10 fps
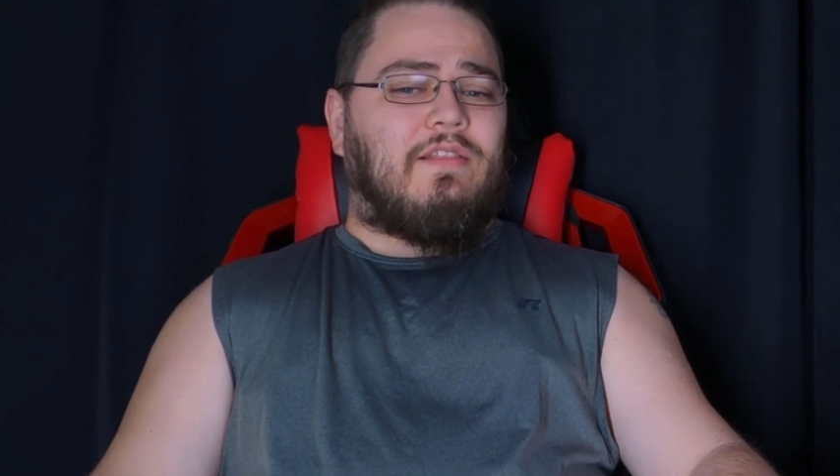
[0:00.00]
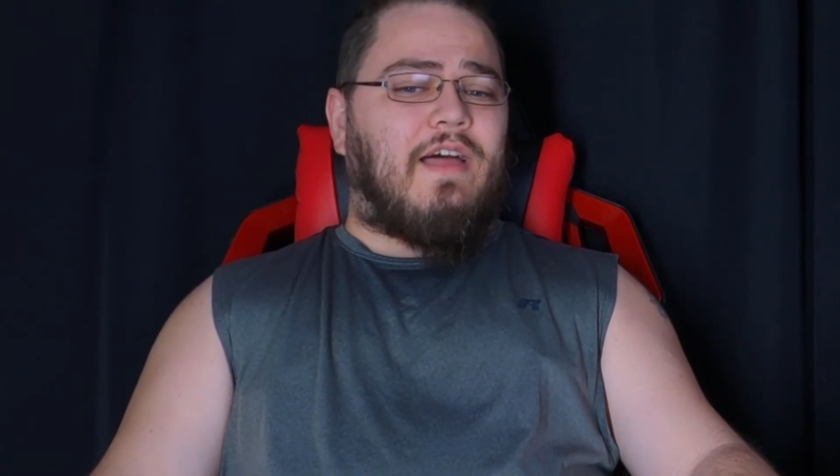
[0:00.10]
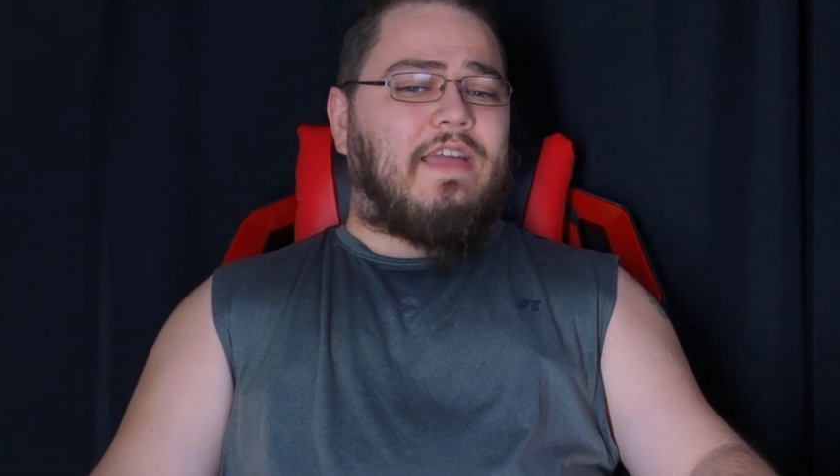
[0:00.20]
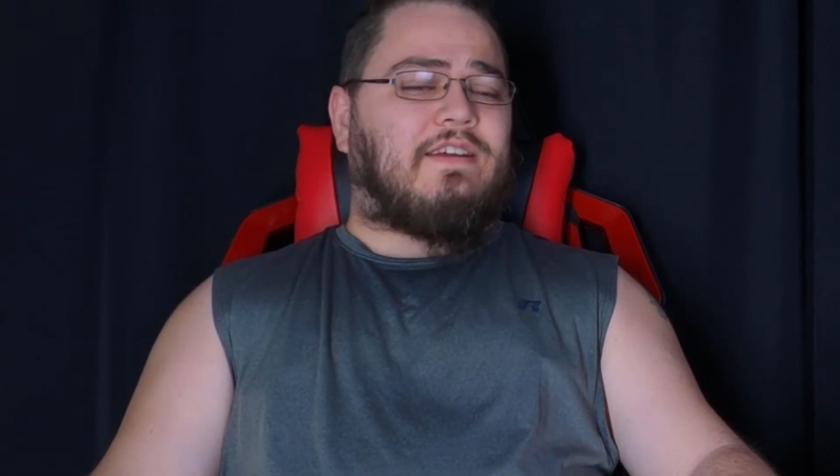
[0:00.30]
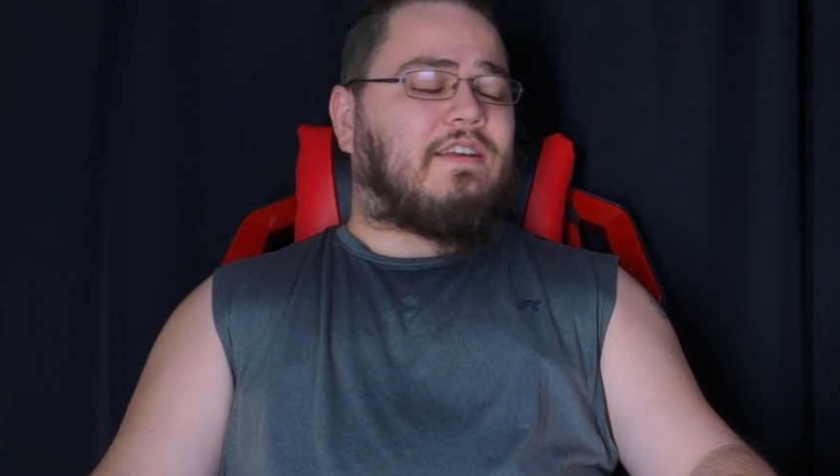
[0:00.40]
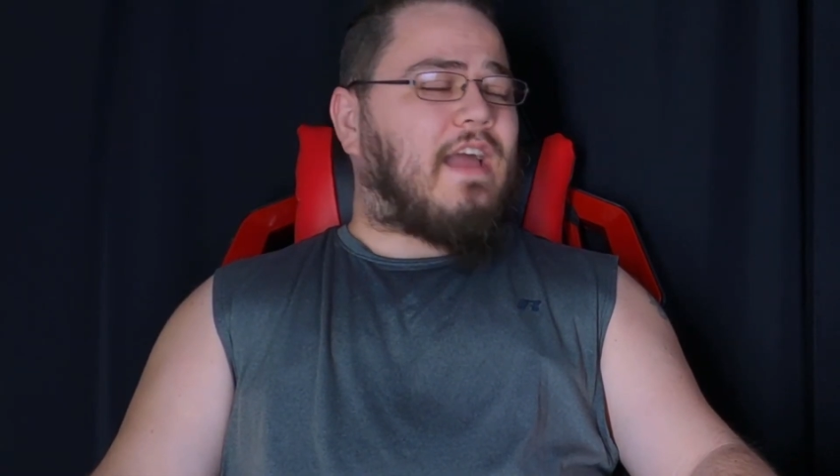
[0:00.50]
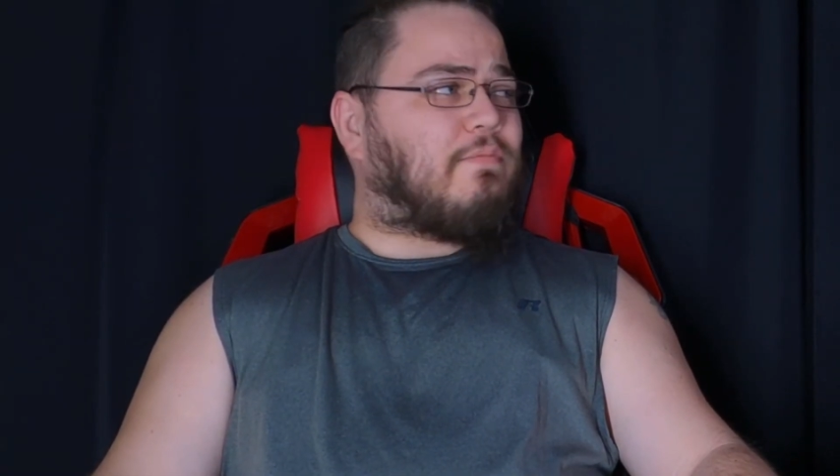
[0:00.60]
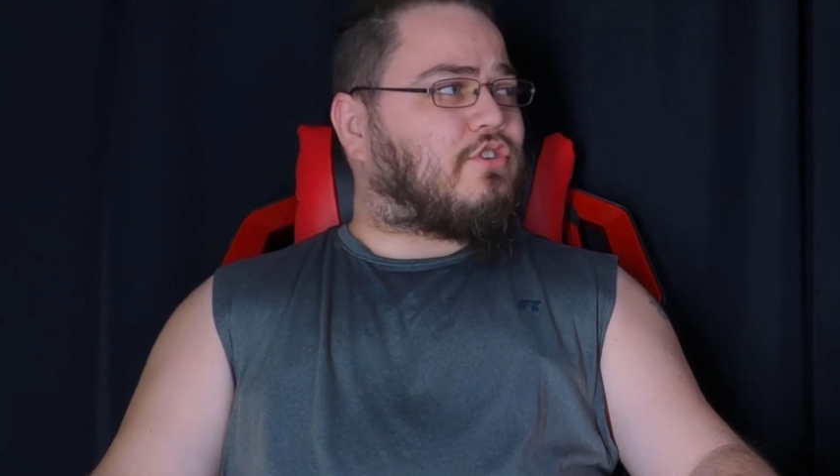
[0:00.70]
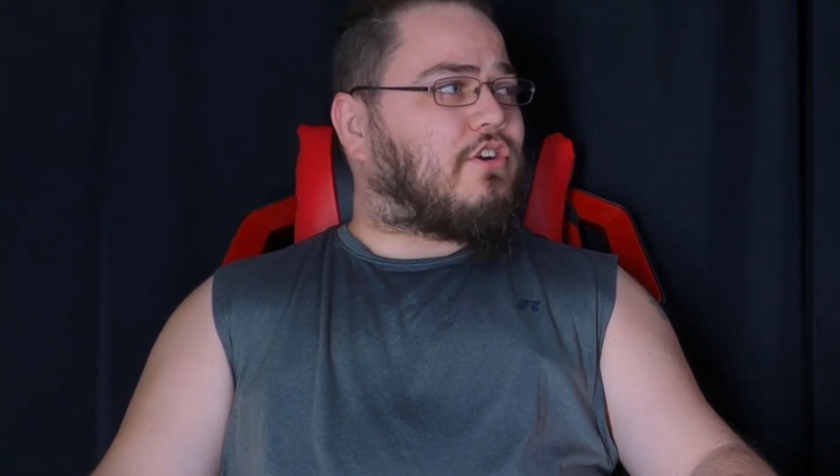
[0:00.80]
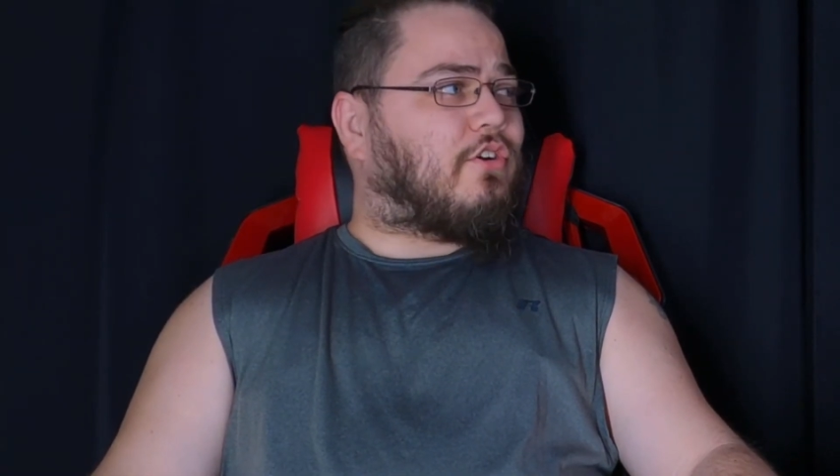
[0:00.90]
like
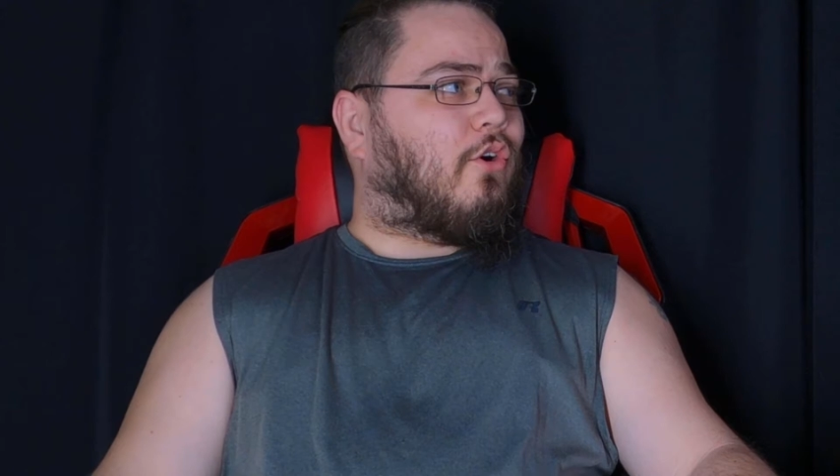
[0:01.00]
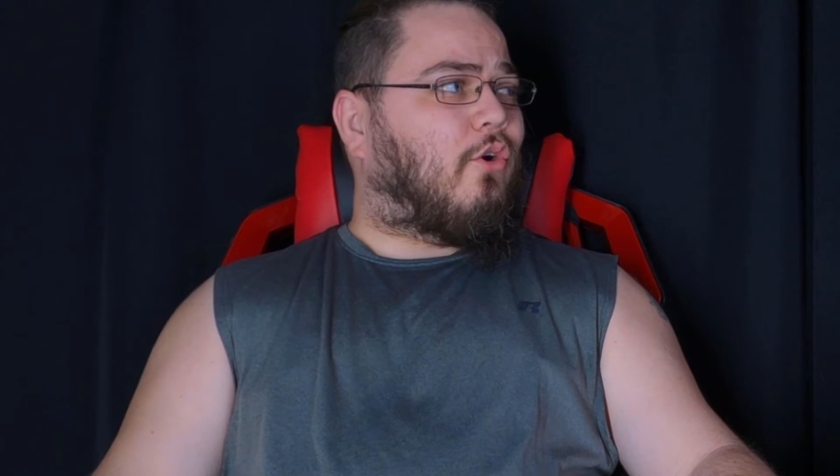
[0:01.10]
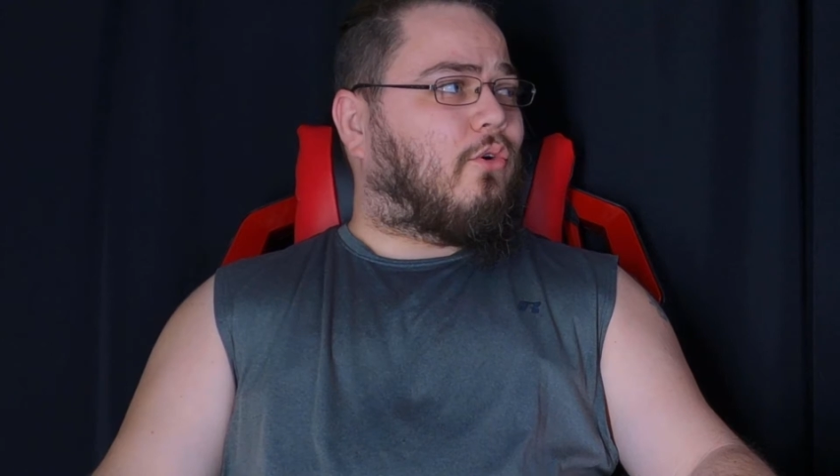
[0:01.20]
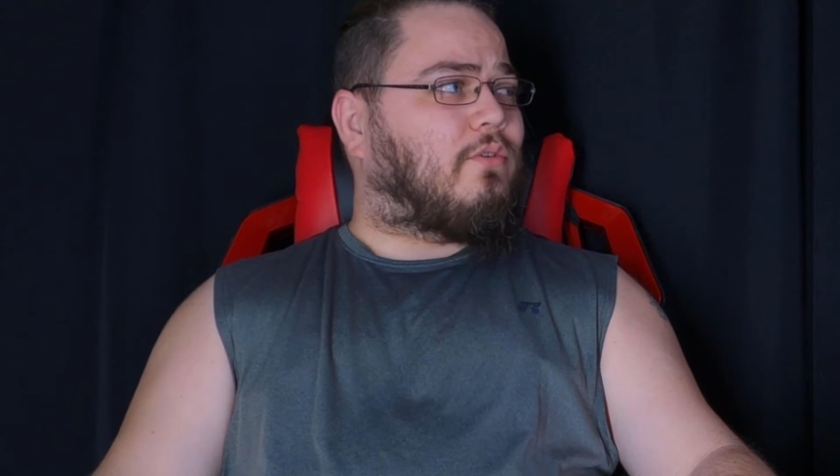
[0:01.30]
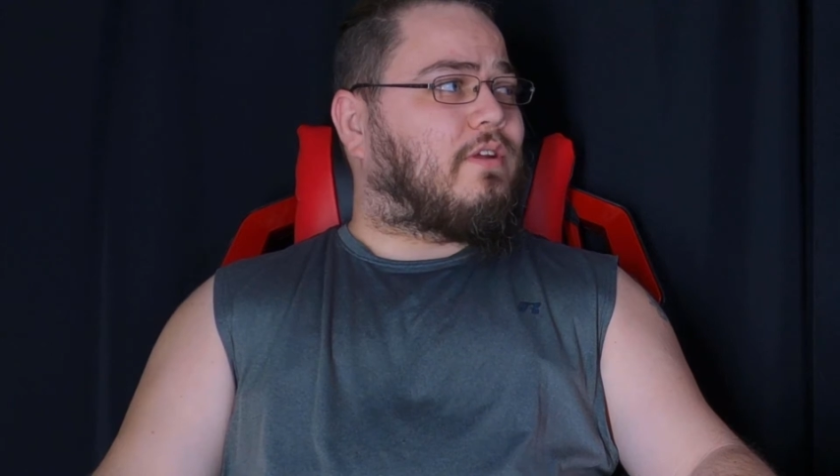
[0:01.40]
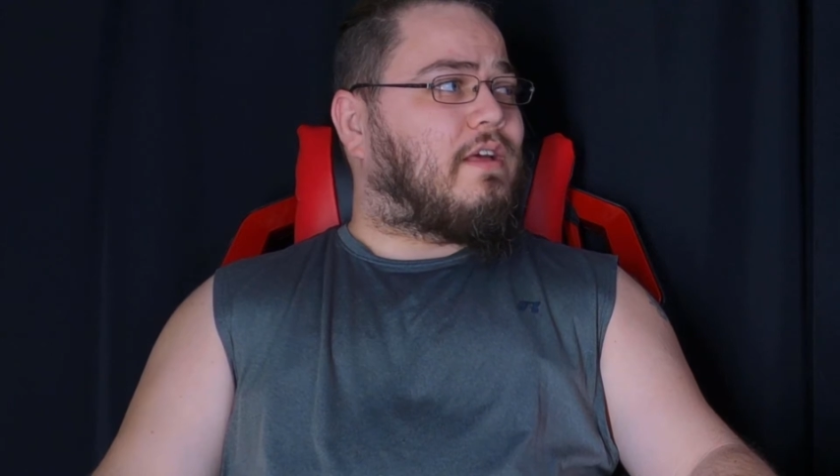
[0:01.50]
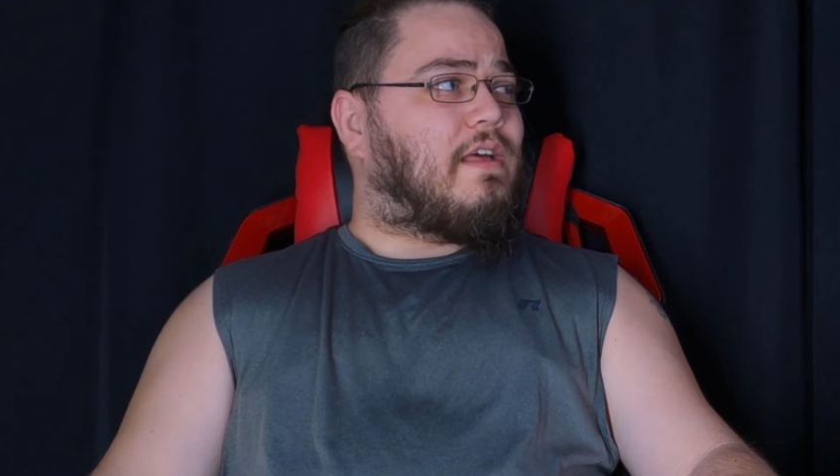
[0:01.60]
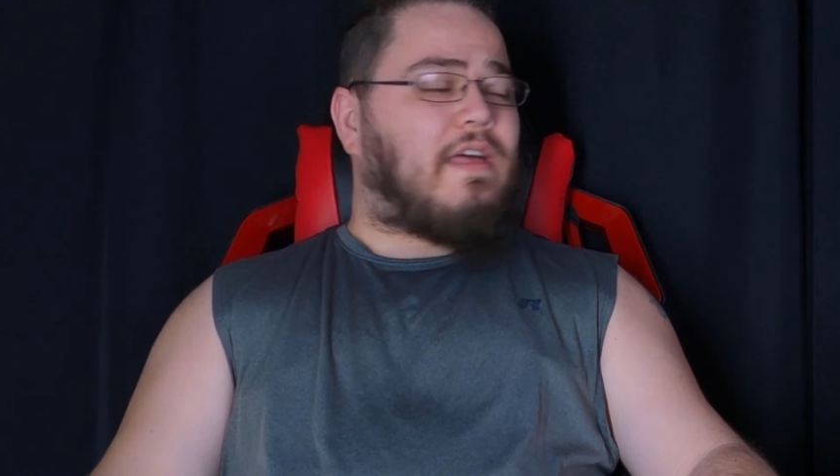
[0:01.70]
capture and hold,